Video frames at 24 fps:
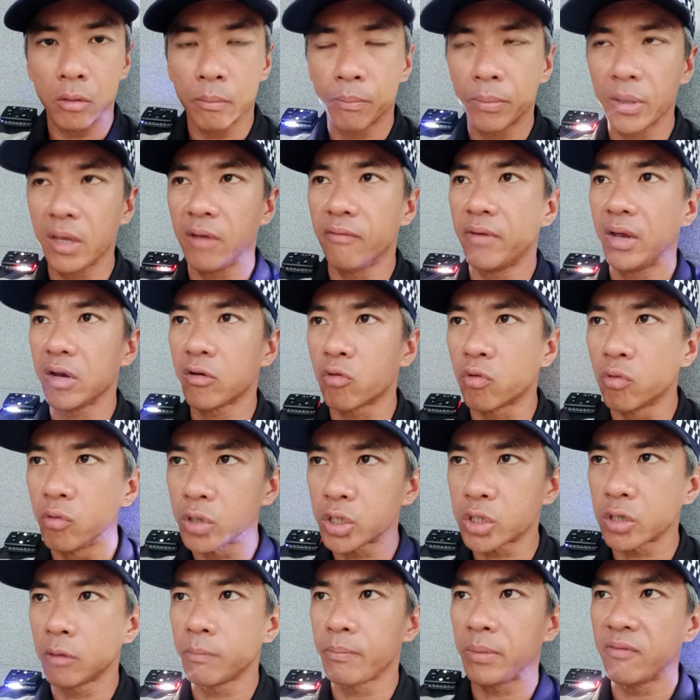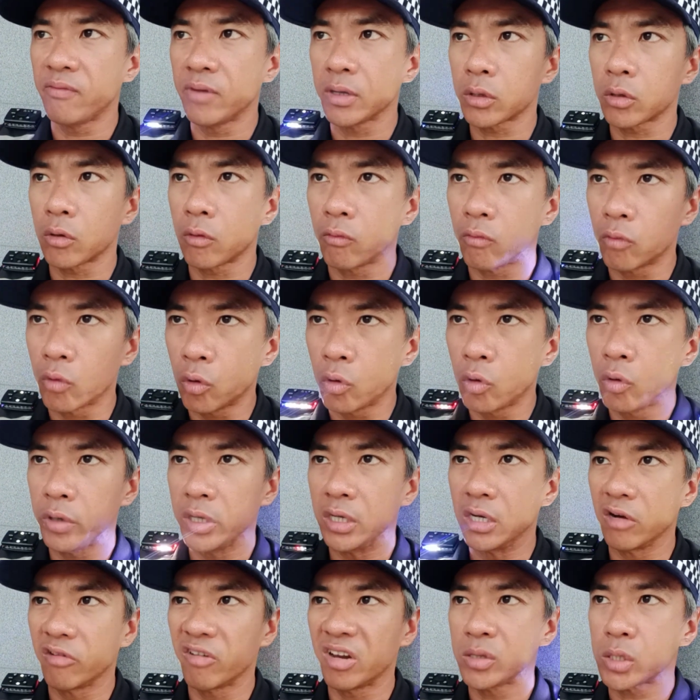You play a very crucial, pivotal role
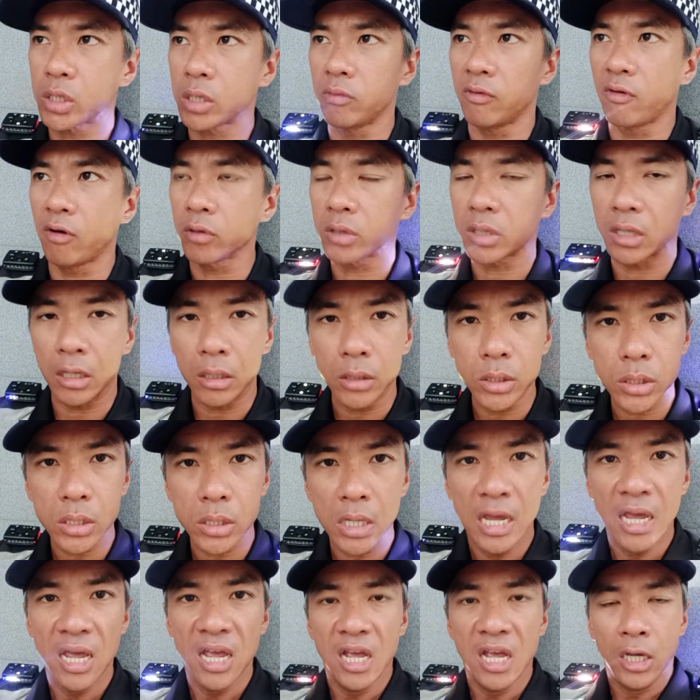in the grand scheme of all things